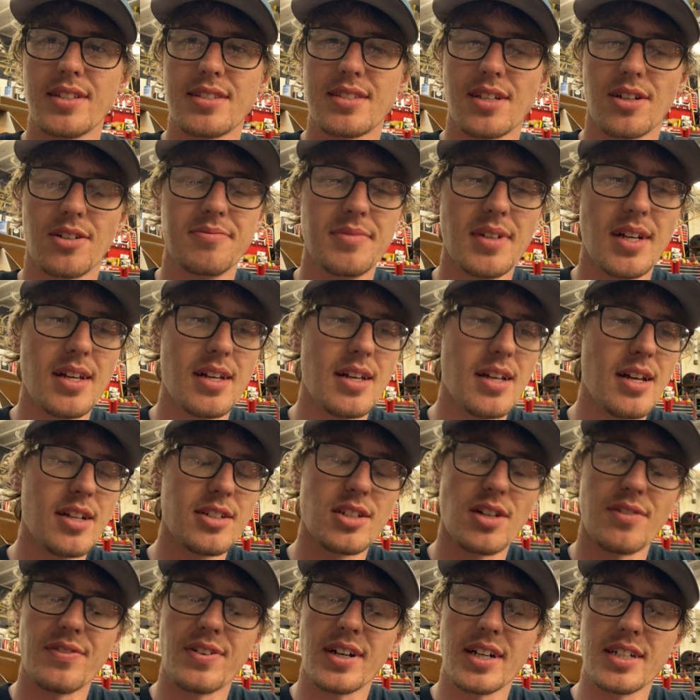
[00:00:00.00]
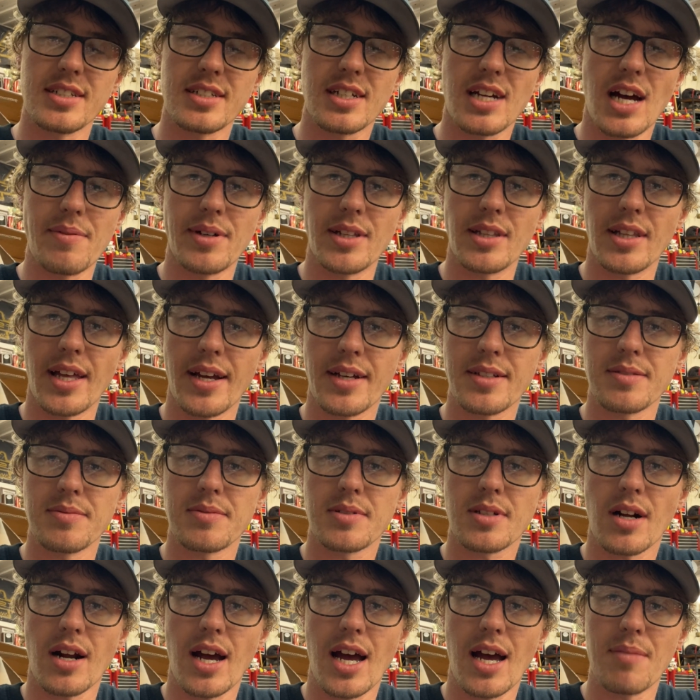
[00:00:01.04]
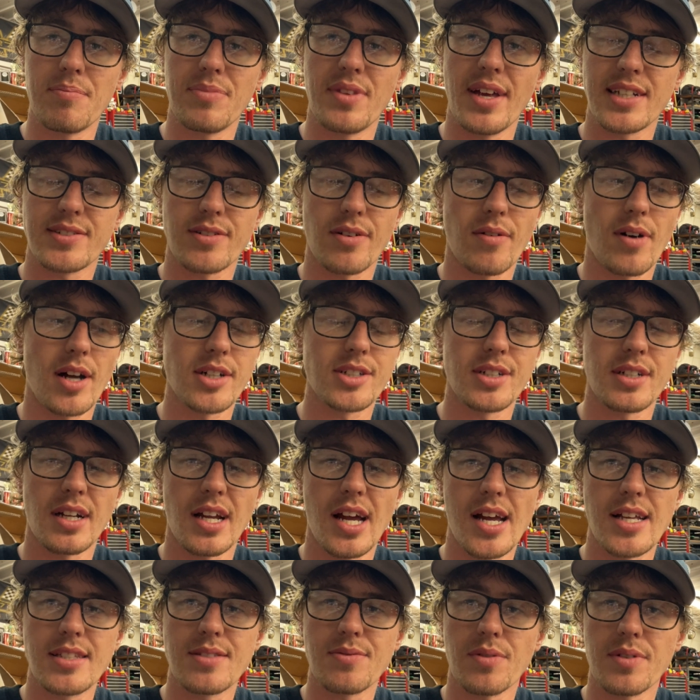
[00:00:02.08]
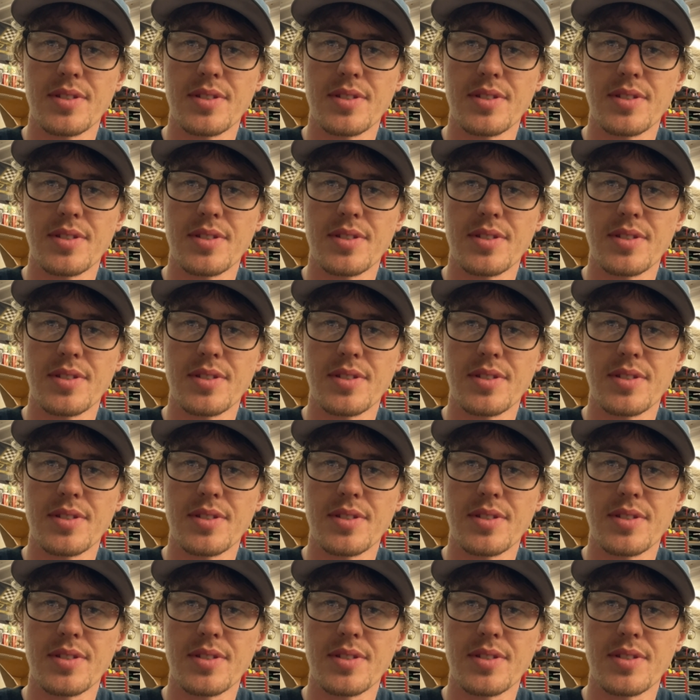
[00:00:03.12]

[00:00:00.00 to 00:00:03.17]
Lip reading: So don't forget to comment, like, and subscribe. Thanks for watching, guys.